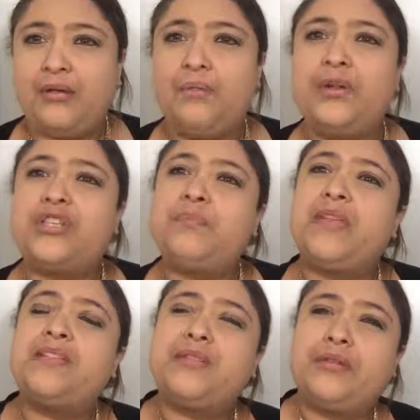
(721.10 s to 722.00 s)
which
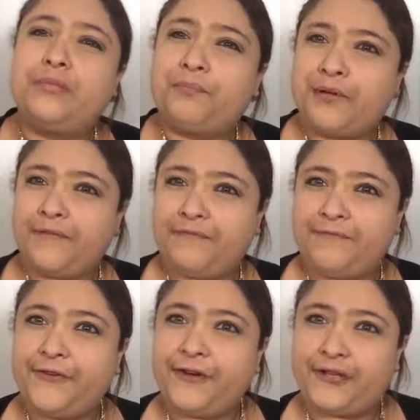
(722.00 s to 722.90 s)
means to
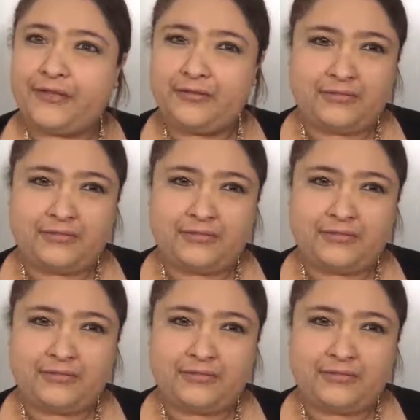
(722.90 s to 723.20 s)
prefer,